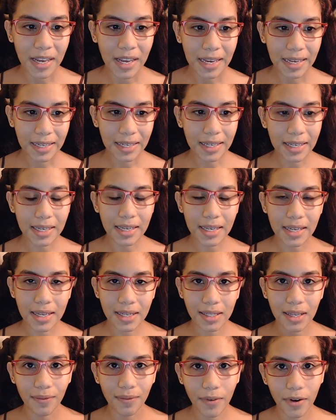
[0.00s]
He is
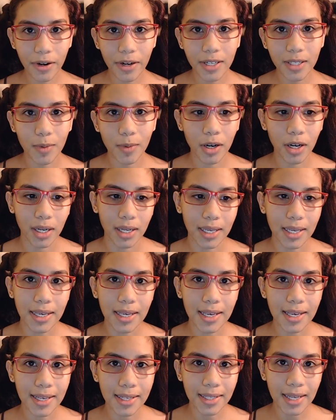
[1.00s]
very smart. He
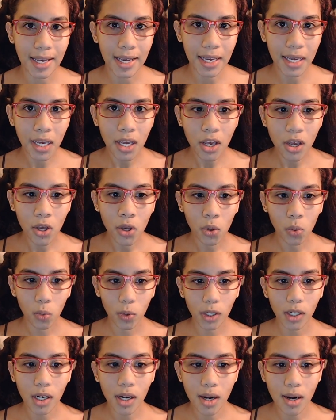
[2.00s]
is a
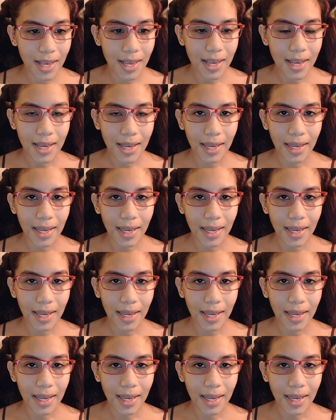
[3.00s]
workaholic,